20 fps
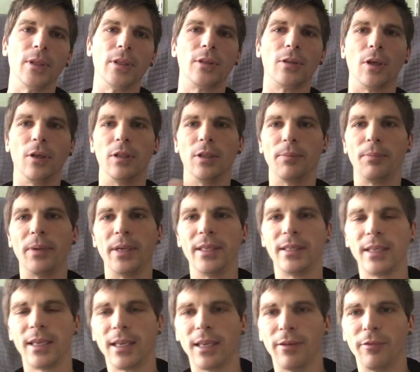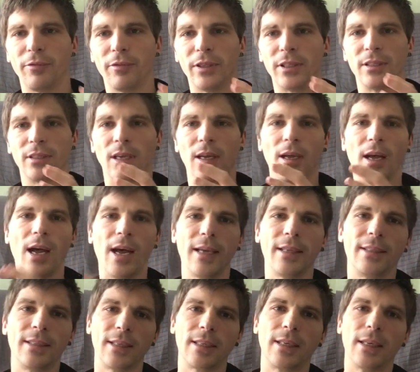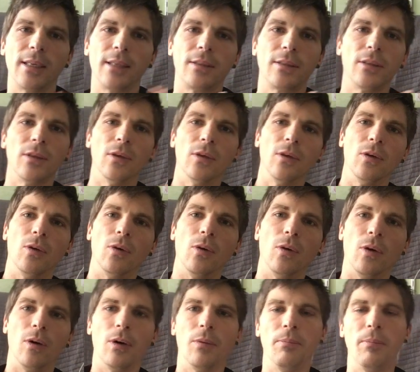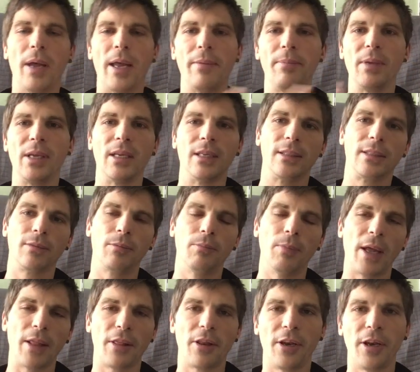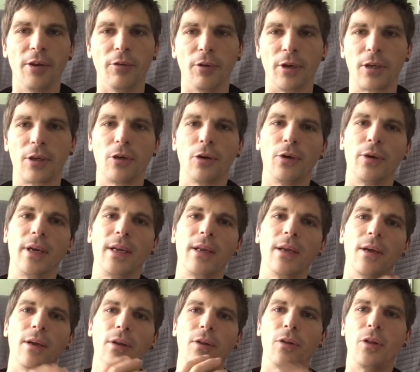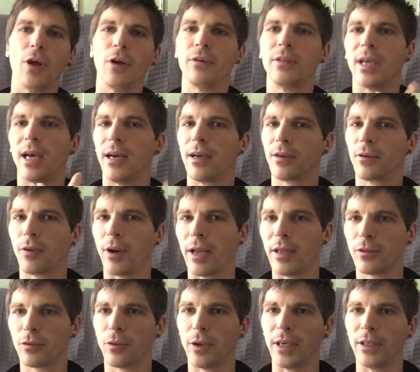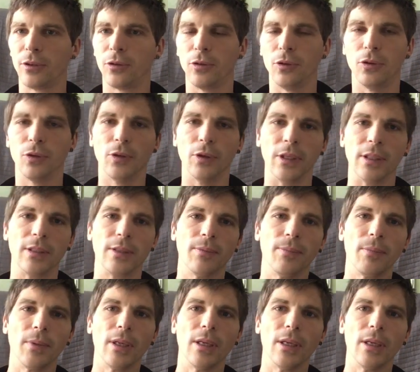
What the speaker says: So depending if it's a high ticket or maybe it's monthly recurring, those are great ways to do it.